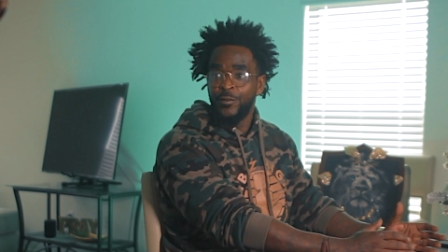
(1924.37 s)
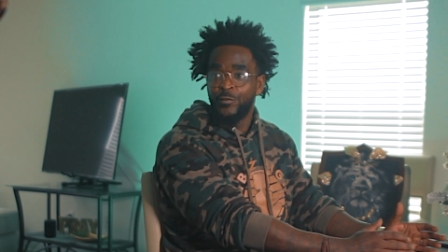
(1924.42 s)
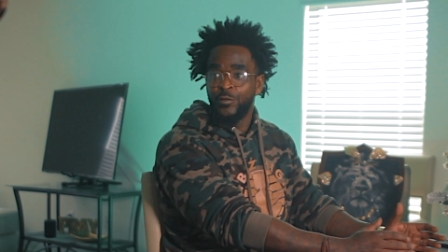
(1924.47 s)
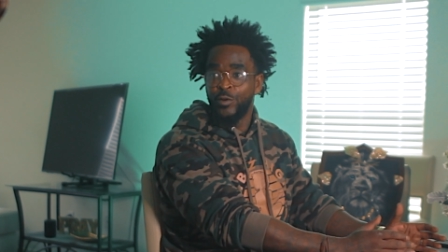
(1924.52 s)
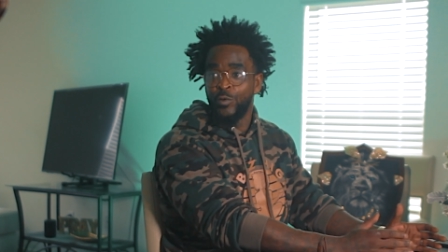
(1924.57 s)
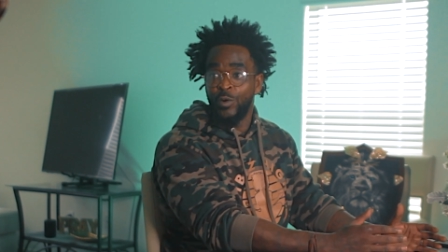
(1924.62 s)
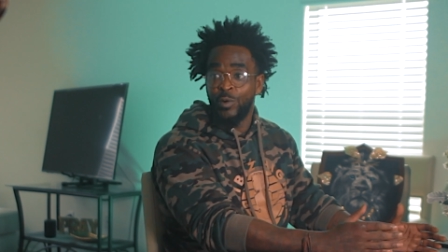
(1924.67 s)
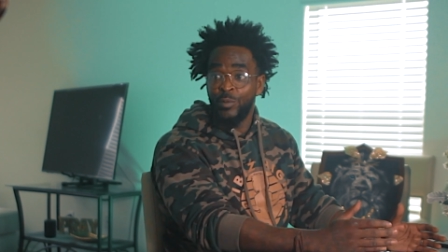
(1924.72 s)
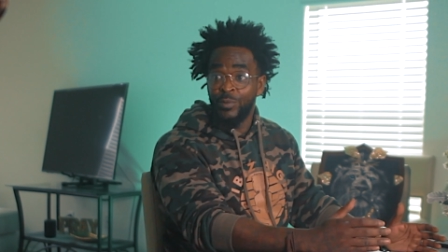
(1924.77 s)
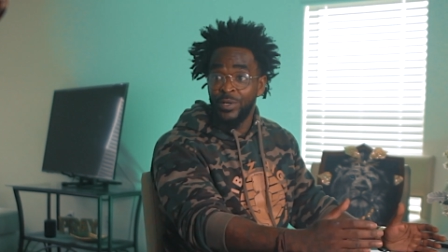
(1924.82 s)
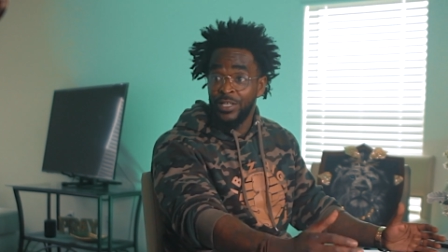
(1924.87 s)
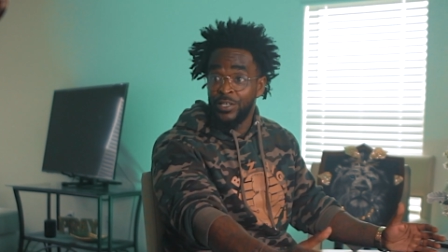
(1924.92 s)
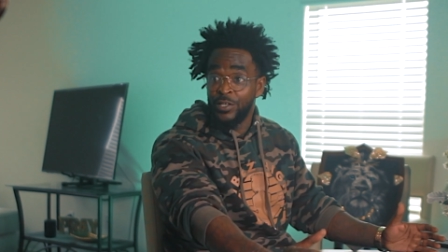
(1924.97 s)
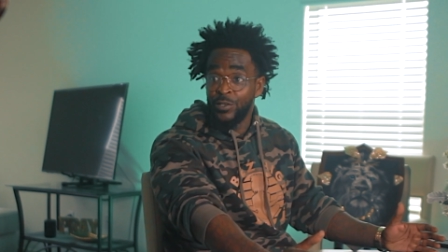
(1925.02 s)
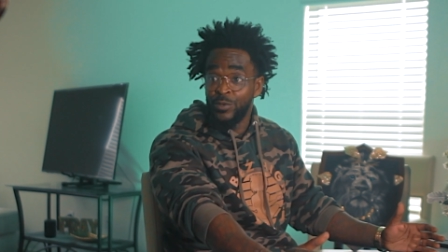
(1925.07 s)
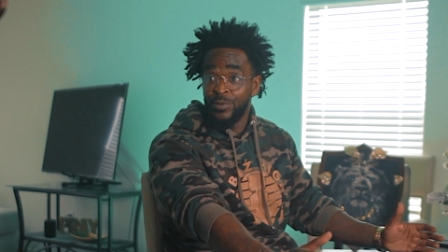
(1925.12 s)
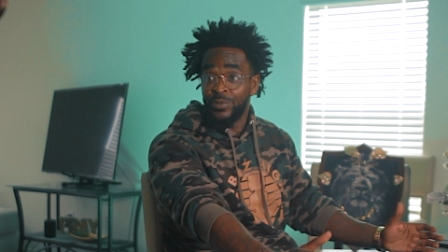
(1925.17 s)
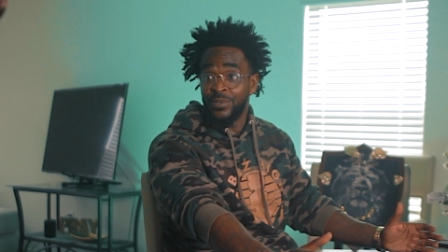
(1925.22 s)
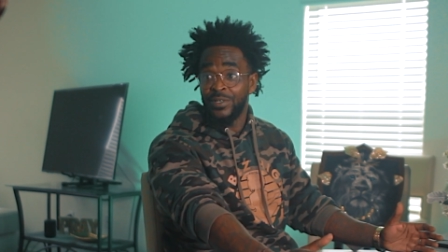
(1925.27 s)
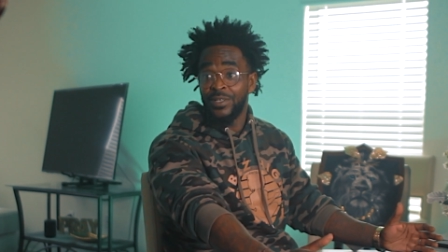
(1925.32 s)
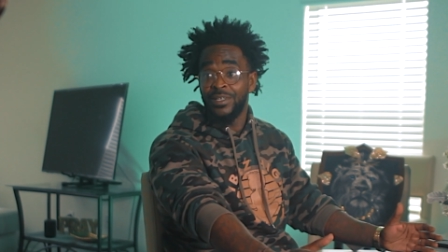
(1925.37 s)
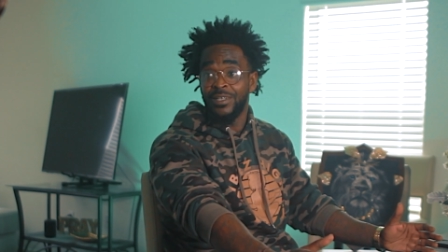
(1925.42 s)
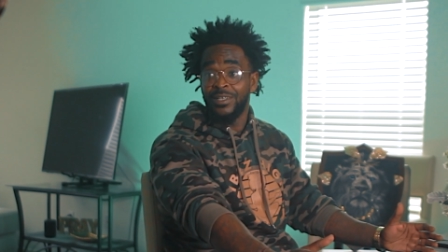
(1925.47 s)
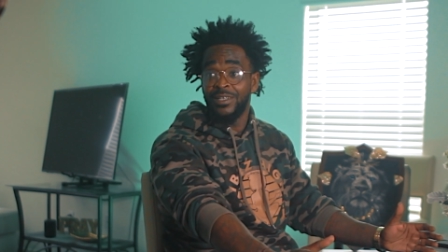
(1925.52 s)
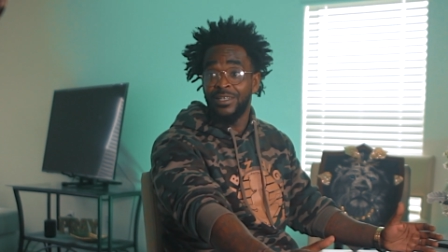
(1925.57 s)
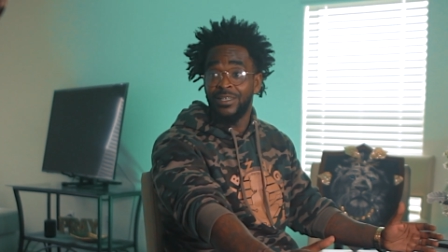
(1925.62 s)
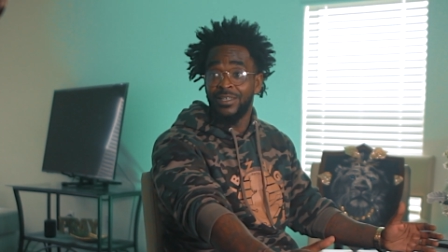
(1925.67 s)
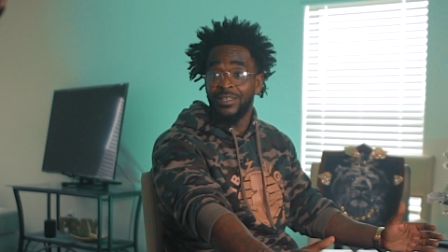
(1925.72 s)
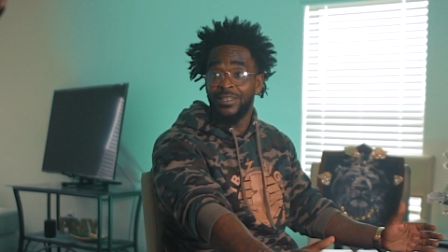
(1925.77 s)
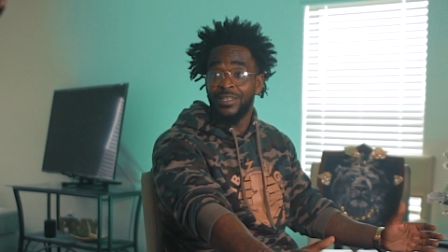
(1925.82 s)
for what we do
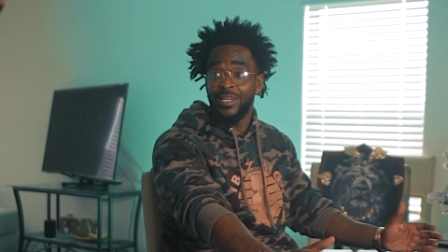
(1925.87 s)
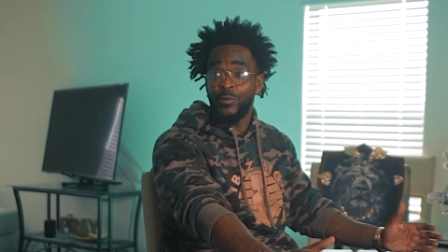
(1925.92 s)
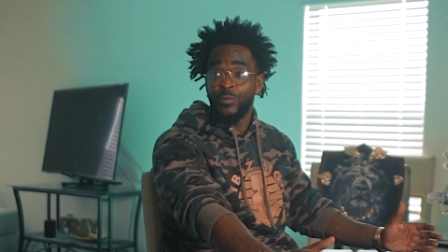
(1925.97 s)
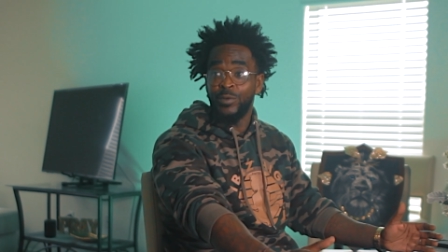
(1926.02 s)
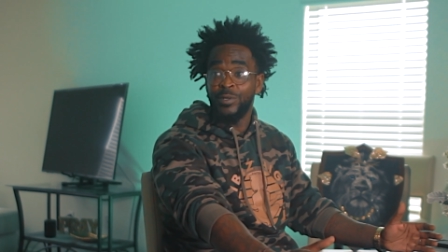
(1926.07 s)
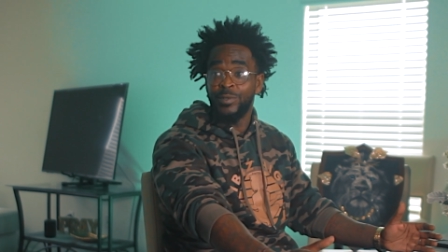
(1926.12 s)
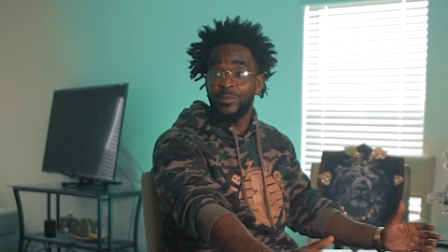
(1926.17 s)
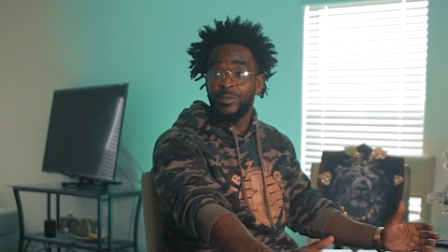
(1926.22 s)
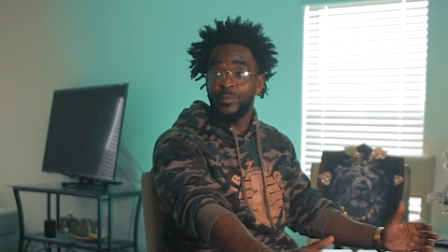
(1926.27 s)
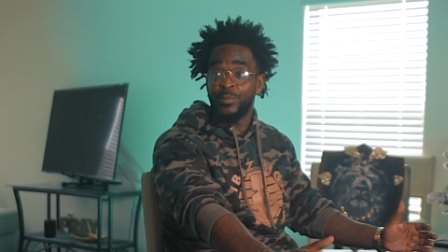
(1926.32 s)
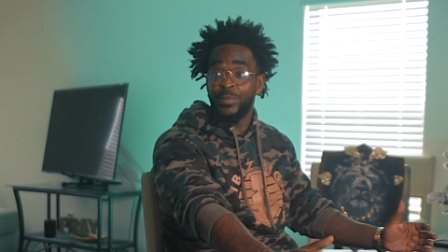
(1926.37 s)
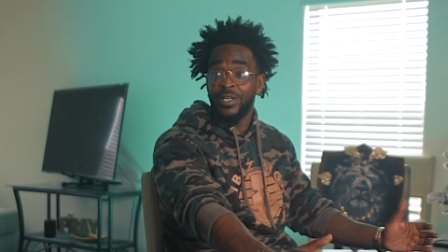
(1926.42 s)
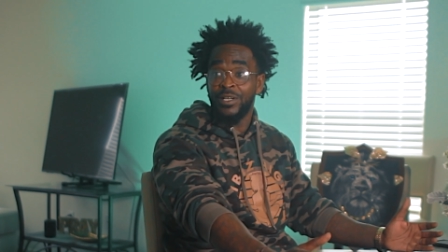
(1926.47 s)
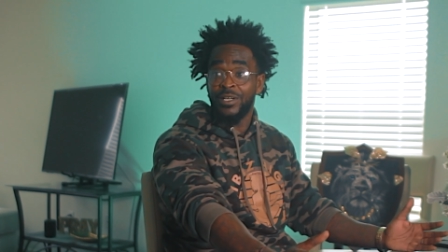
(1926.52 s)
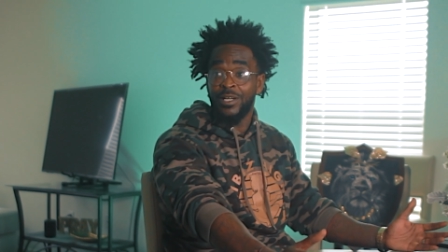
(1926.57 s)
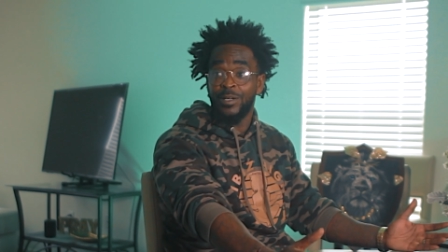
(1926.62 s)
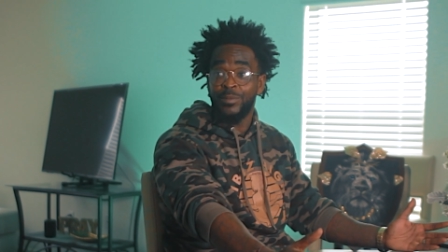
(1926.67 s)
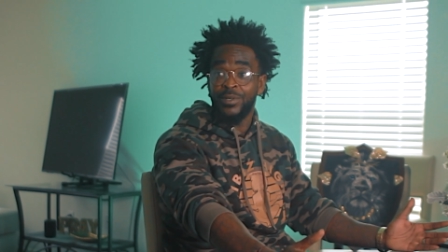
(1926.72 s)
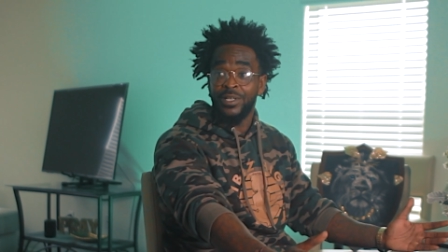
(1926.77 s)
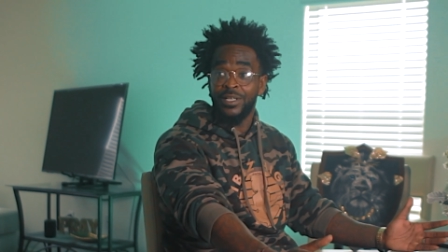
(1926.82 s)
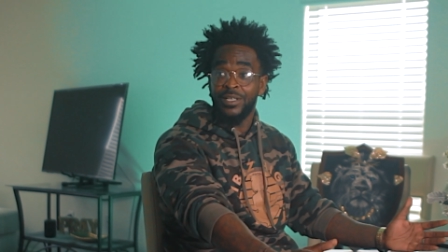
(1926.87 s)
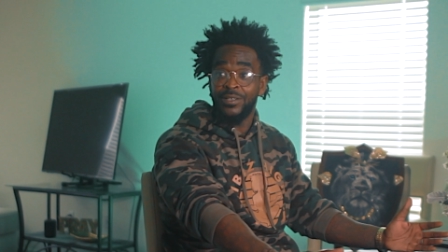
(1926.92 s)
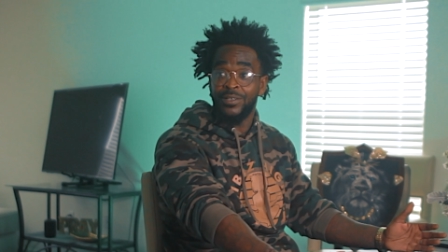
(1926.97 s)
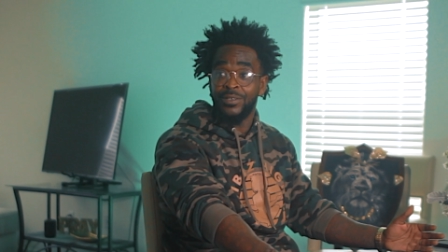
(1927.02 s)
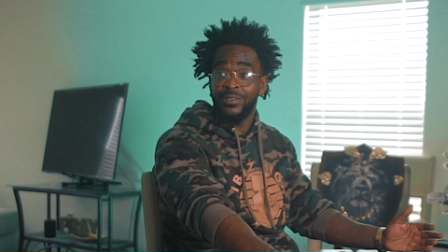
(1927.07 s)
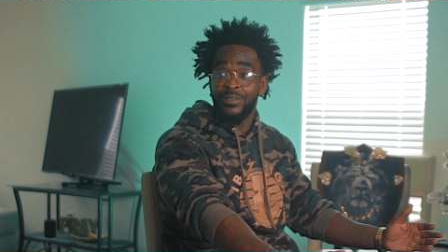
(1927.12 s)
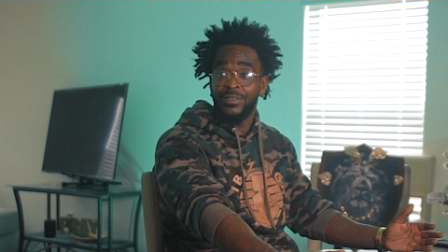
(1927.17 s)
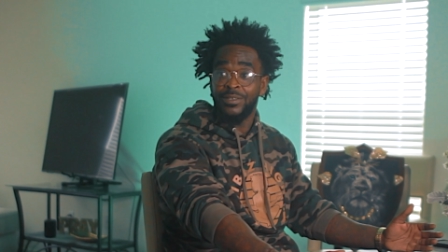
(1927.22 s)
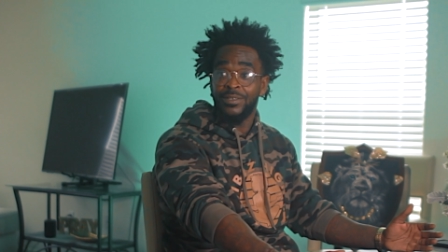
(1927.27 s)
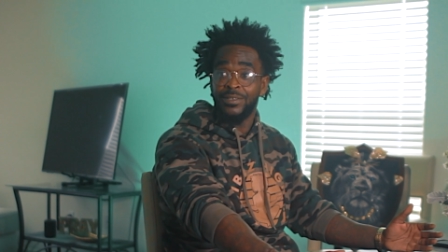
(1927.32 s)
that we spending our money yeah.
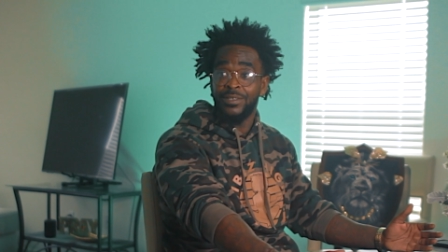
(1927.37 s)
on.